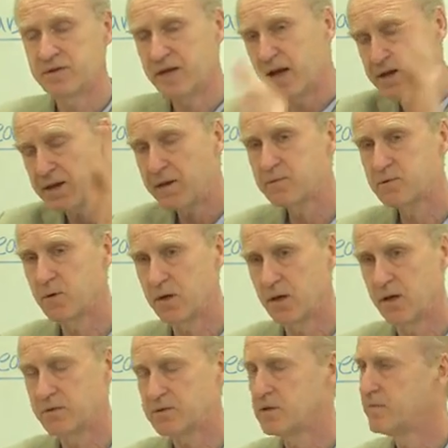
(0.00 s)
So they add up to a
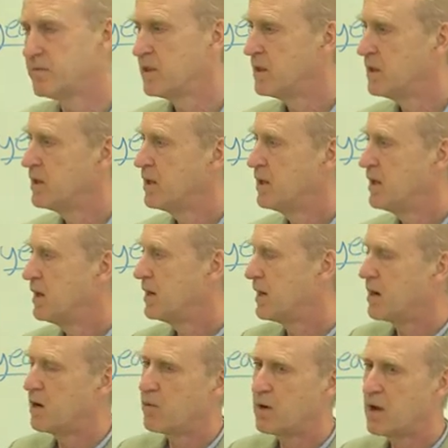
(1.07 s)
lot.
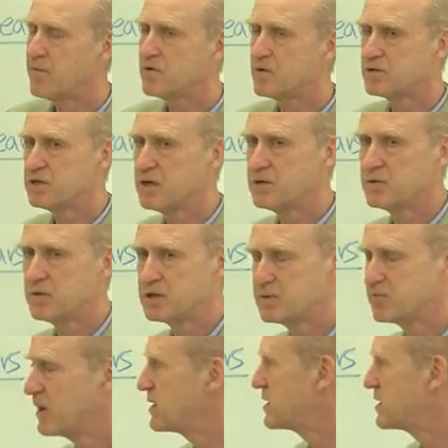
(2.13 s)
Now, we haven't got time to explain